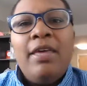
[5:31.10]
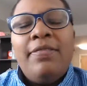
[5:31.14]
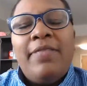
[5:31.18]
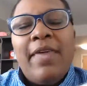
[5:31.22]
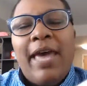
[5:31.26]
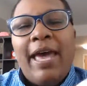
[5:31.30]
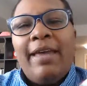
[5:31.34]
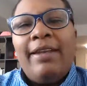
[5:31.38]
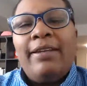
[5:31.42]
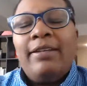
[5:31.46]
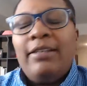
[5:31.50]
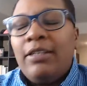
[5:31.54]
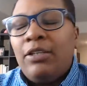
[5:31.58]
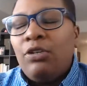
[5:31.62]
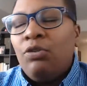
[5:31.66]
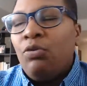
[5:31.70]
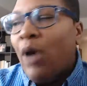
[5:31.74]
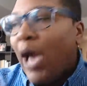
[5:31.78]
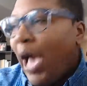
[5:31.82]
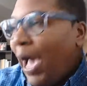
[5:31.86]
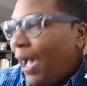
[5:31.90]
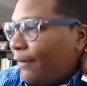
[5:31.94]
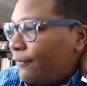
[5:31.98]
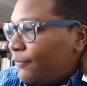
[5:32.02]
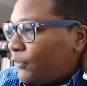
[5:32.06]
that you
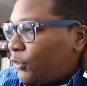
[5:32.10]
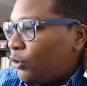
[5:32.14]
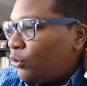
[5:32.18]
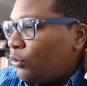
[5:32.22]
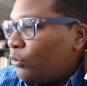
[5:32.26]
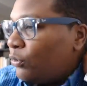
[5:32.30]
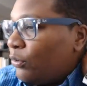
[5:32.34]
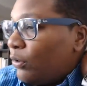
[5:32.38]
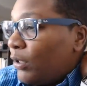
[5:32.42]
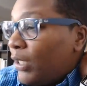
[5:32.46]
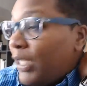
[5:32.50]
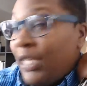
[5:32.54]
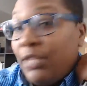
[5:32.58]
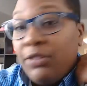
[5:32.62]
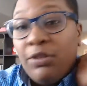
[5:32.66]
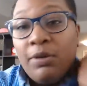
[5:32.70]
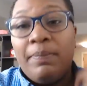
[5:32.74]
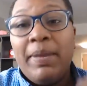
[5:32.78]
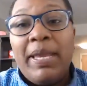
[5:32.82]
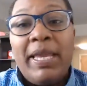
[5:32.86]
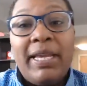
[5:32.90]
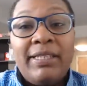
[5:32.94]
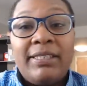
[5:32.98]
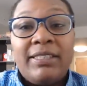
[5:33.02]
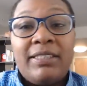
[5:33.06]
have to either
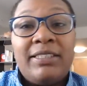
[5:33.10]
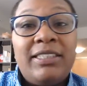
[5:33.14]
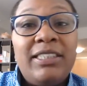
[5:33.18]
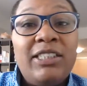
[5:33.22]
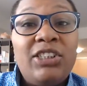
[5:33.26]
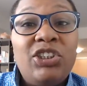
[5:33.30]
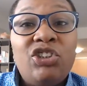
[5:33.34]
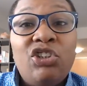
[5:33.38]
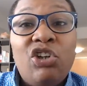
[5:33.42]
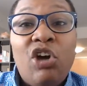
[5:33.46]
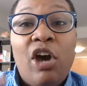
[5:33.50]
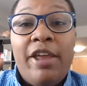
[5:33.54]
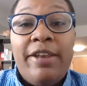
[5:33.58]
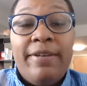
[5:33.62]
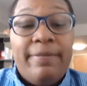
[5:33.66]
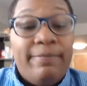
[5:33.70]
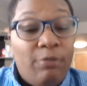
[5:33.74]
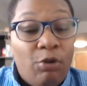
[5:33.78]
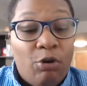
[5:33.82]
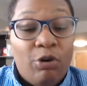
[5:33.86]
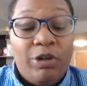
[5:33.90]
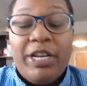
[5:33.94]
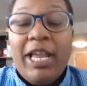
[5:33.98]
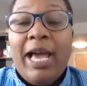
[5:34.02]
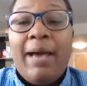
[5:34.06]
make a decision on
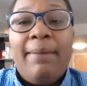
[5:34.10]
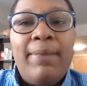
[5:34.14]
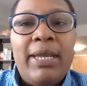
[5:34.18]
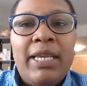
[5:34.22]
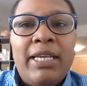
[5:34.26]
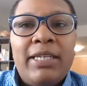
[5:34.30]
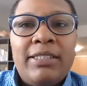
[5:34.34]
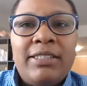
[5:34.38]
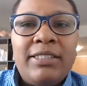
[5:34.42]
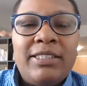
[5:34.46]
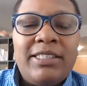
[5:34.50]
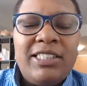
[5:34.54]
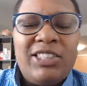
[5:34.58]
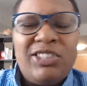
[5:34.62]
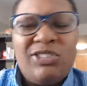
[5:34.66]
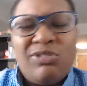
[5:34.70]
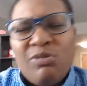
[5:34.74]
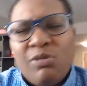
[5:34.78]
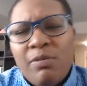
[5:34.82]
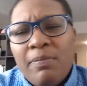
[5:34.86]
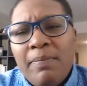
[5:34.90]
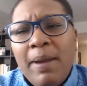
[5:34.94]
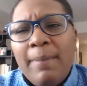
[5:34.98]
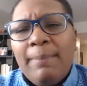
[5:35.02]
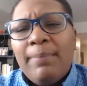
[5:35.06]
or not make a decision.
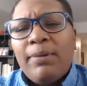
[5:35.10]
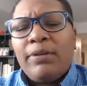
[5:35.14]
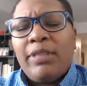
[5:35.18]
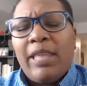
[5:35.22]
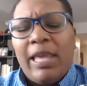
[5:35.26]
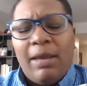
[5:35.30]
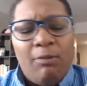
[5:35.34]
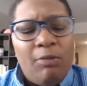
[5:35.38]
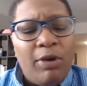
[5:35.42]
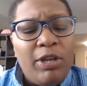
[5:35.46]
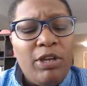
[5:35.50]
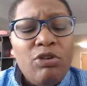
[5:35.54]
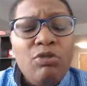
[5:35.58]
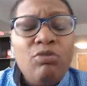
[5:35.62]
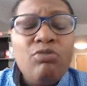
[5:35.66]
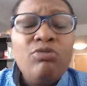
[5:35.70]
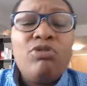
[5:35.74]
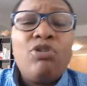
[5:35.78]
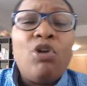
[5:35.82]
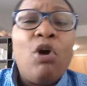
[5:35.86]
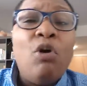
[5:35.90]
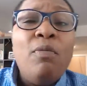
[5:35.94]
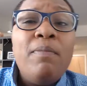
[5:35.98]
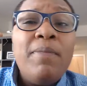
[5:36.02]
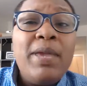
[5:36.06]
Remember that when you
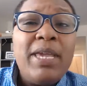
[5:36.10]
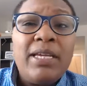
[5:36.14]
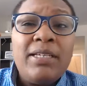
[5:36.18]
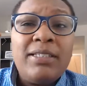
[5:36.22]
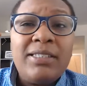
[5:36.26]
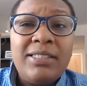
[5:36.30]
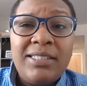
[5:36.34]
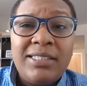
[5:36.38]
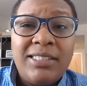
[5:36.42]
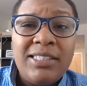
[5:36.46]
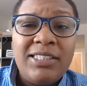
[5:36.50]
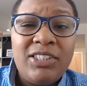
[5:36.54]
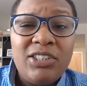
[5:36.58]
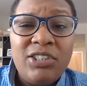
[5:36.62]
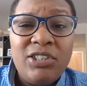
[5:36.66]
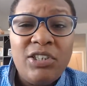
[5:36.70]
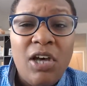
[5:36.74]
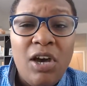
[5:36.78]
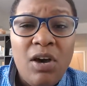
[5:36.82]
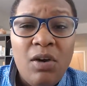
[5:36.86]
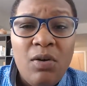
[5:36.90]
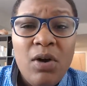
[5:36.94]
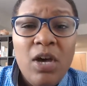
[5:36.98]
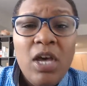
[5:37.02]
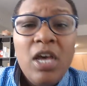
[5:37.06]
don't make a decision
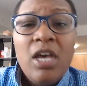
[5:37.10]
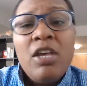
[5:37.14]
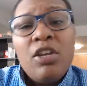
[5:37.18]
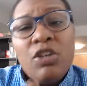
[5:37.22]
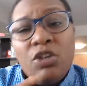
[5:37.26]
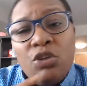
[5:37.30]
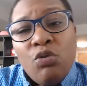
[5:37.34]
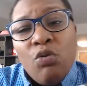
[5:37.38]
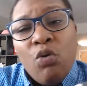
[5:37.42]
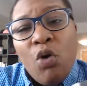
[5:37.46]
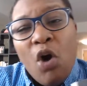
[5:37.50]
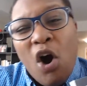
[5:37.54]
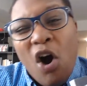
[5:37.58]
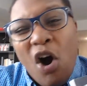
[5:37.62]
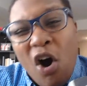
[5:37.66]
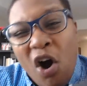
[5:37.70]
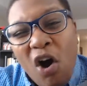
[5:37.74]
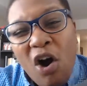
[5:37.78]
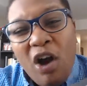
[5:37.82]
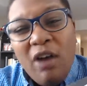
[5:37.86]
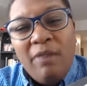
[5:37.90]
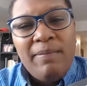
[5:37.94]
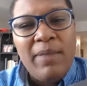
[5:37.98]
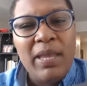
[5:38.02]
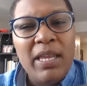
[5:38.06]
though, you
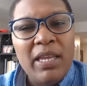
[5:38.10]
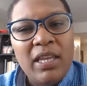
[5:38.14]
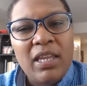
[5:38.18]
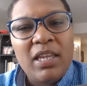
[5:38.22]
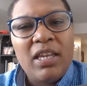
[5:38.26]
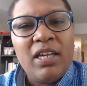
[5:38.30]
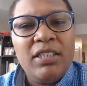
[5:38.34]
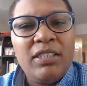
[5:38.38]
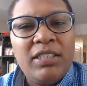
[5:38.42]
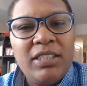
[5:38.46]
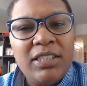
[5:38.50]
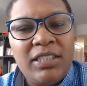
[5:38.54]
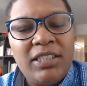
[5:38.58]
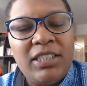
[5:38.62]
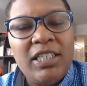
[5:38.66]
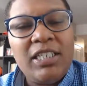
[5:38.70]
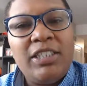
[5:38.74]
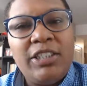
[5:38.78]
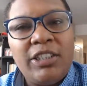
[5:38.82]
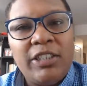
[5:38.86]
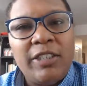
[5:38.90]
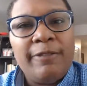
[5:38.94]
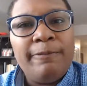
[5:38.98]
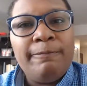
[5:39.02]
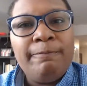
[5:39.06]
are making a
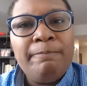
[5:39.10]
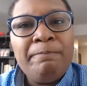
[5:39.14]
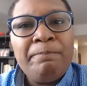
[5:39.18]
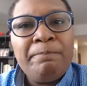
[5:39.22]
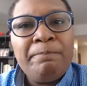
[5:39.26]
decision.